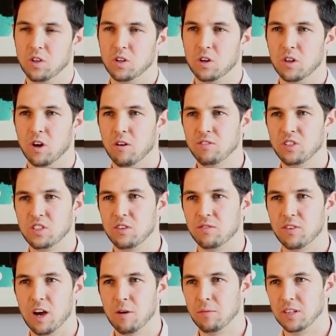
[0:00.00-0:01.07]
You know, obviously
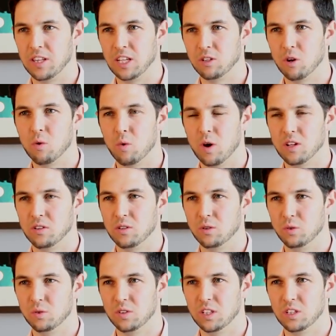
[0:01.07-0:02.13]
family, they don't want
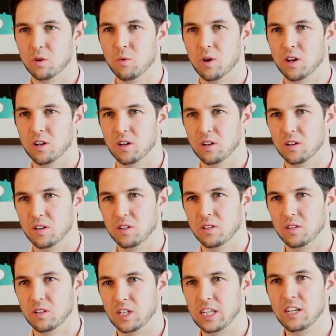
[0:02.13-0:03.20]
to
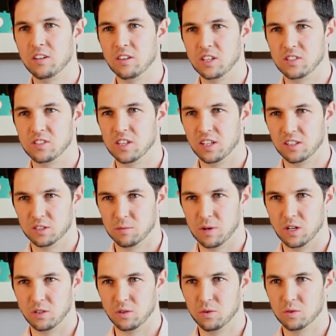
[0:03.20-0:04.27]
hear these things
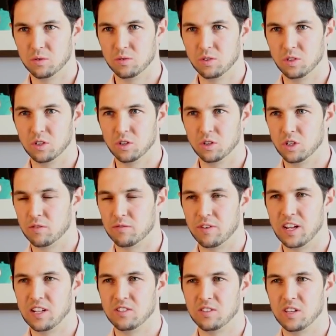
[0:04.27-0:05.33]
about you. You know, your
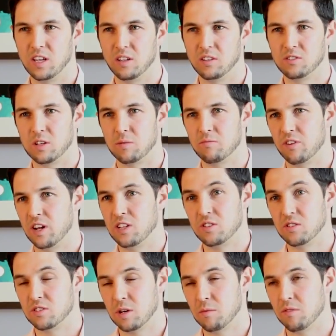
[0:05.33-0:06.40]
friends,
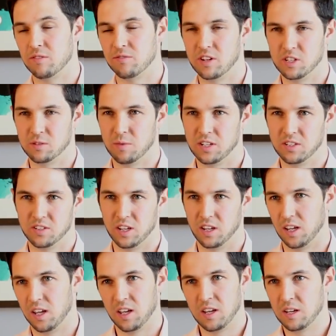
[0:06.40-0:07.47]
some of your friends might
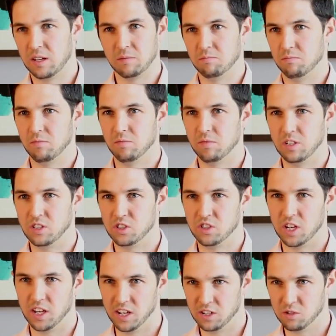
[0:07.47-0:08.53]
say,
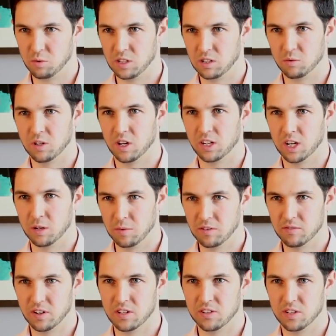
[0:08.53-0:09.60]
he's changed, we're not going to
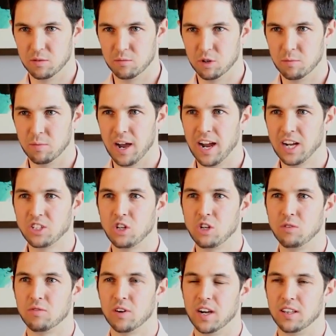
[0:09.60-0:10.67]
be friends anymore. But
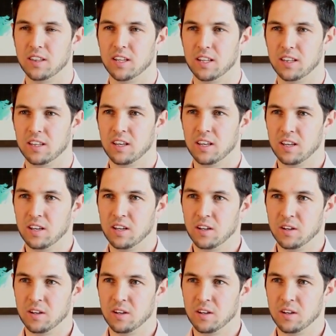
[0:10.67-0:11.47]
actually you find that